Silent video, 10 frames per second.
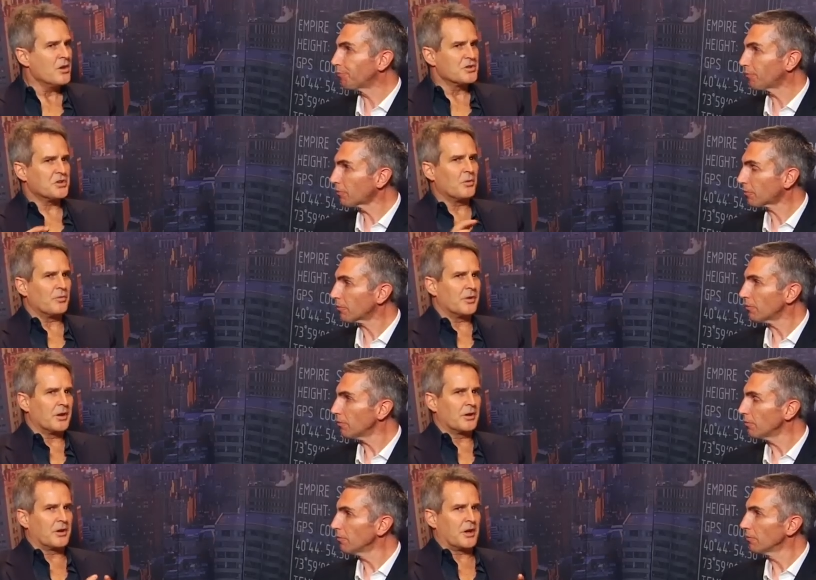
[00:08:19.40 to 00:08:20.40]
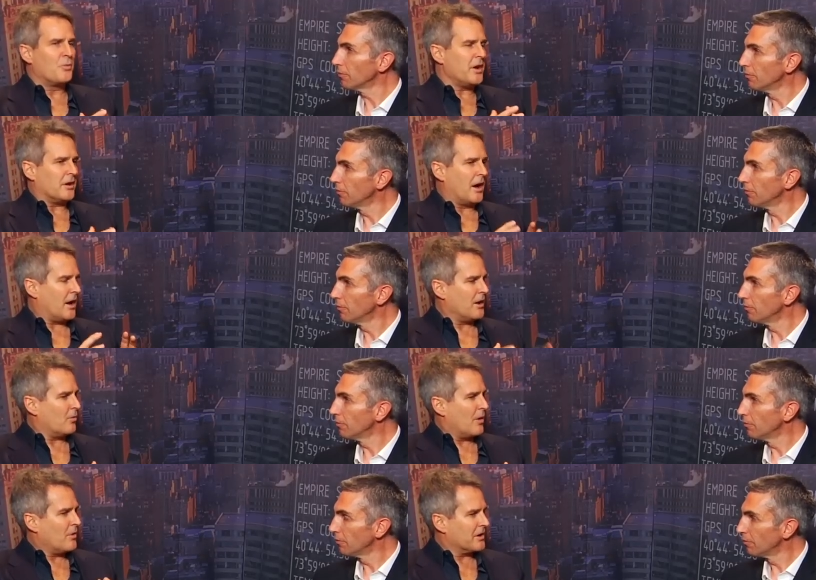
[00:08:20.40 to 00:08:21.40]
Speaker 1: So can we, I,
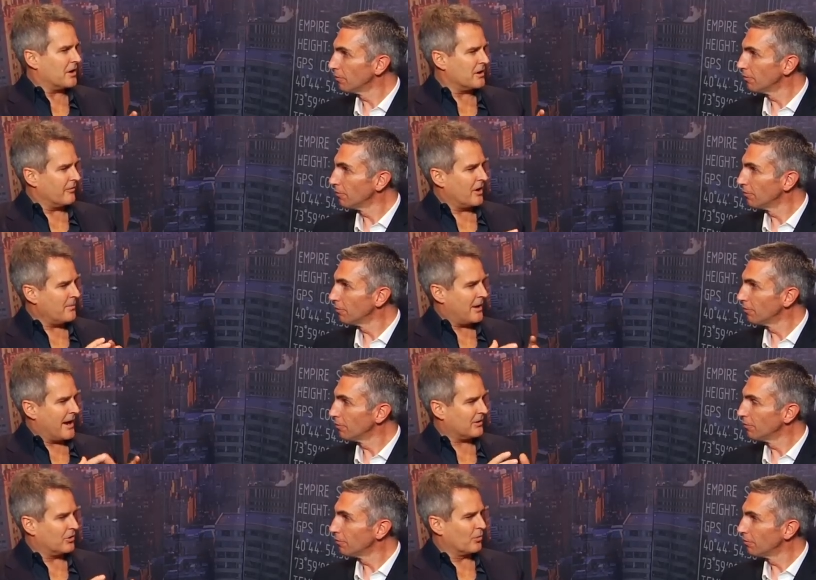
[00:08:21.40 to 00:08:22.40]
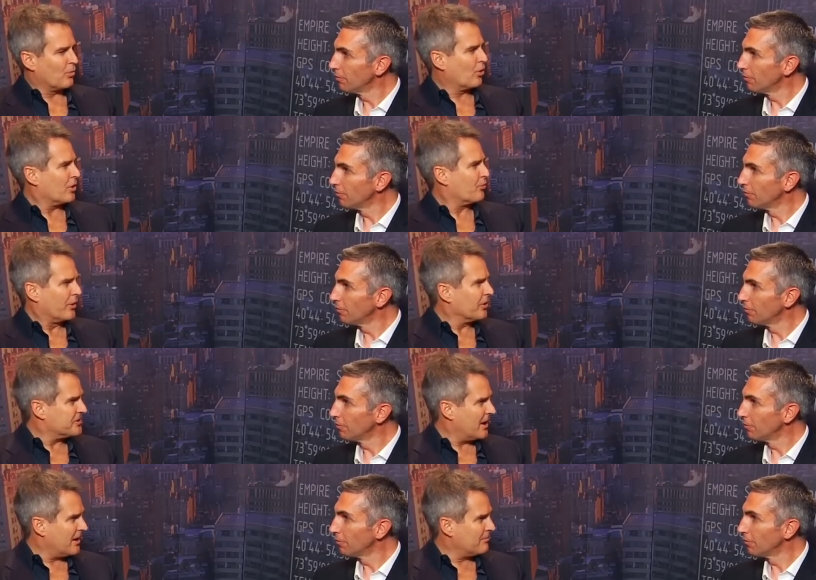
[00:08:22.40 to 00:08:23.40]
I want to kind of unpack the word
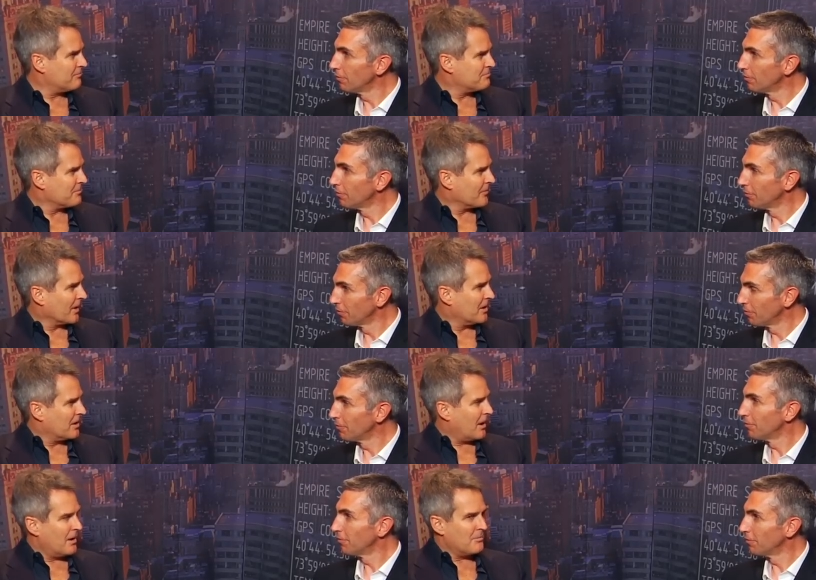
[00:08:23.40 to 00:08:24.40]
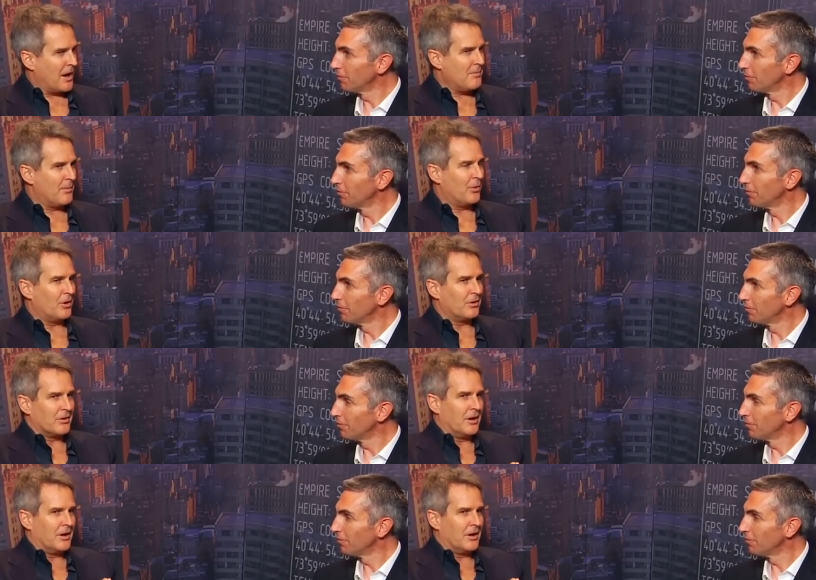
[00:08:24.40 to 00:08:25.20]
real time. Um, I remember